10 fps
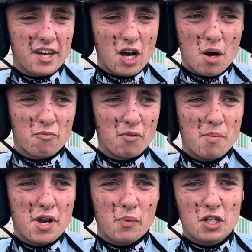From
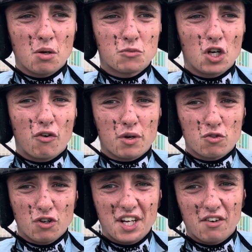the minute we jumped off, he
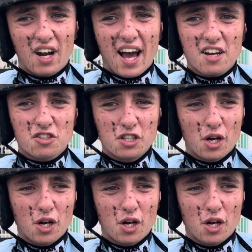was really relaxed.